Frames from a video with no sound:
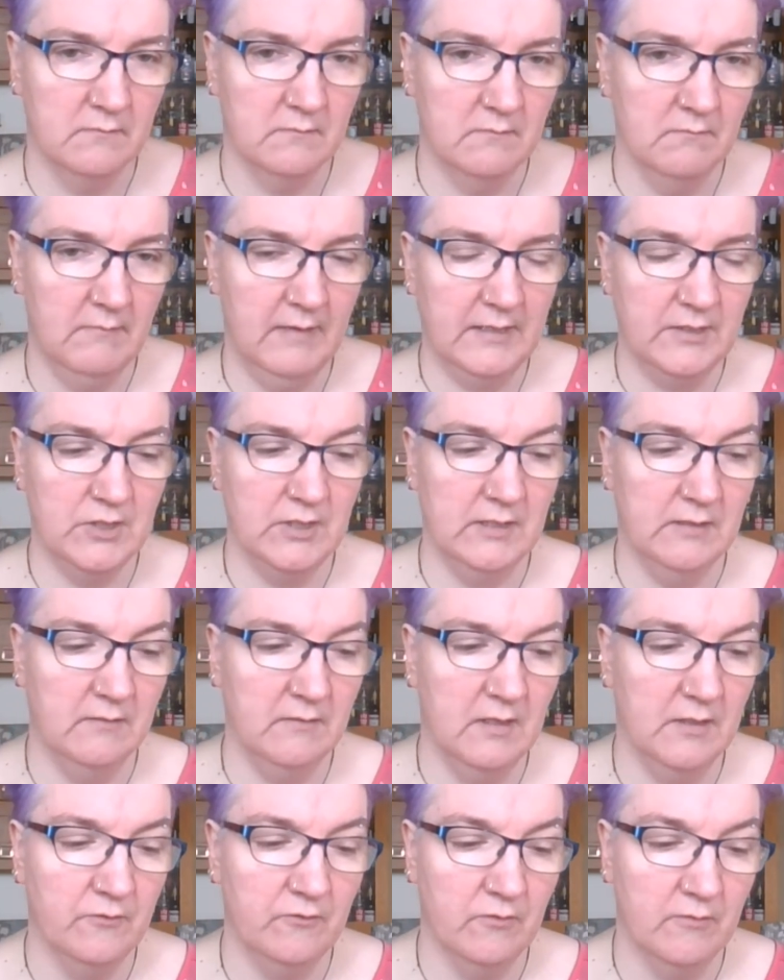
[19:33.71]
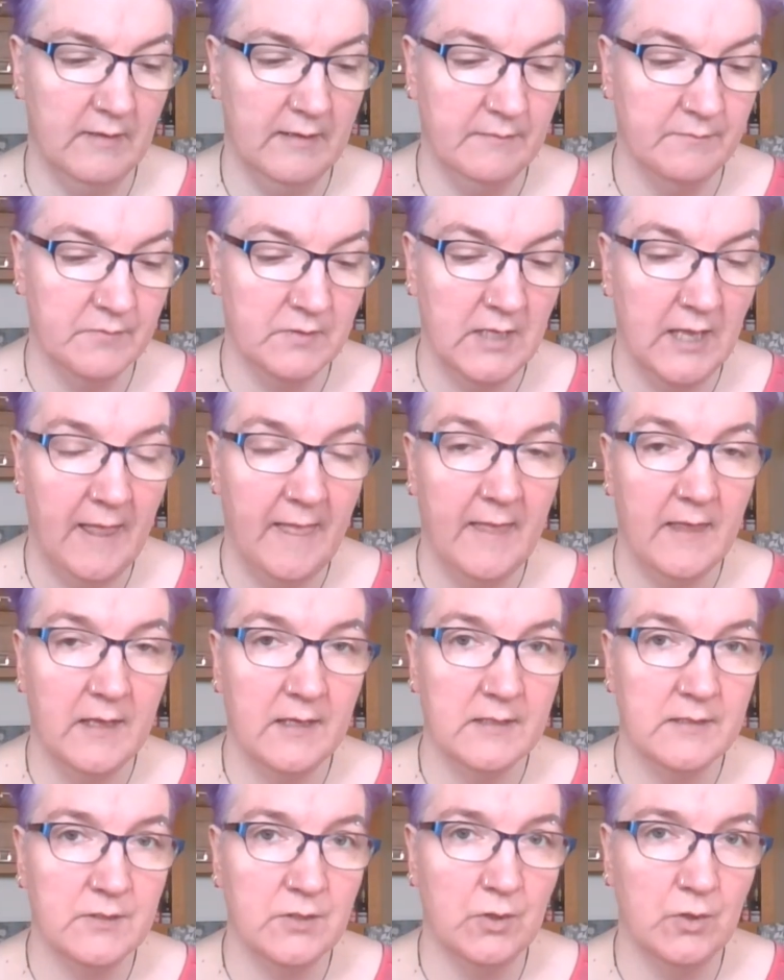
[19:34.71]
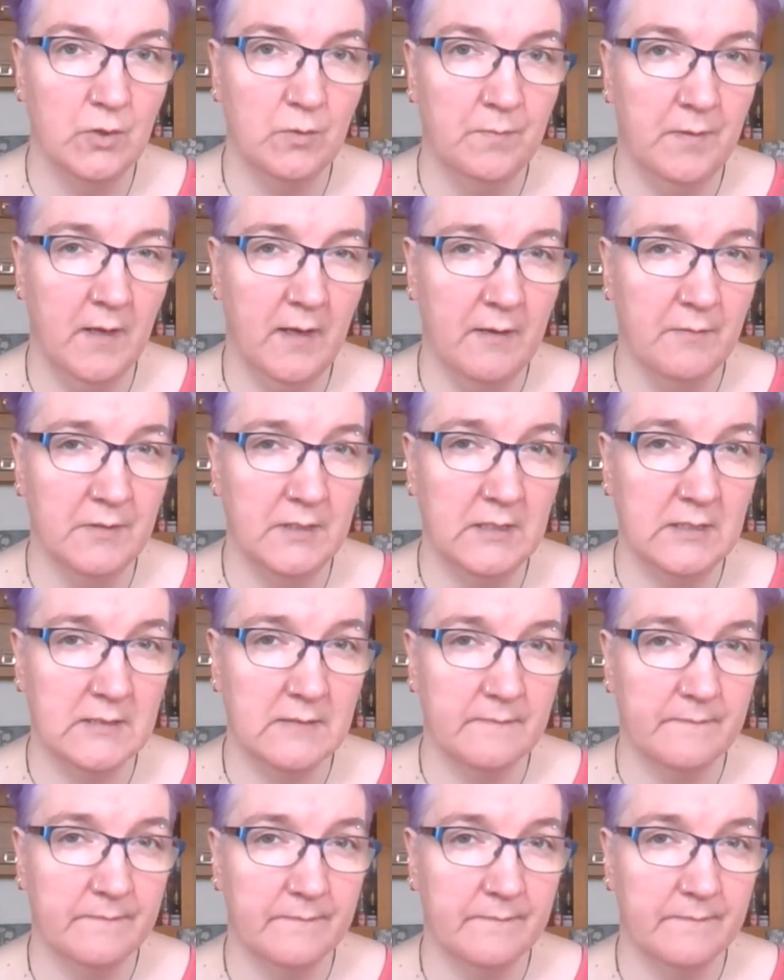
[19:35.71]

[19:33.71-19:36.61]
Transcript: matching 100 grams to ply with it.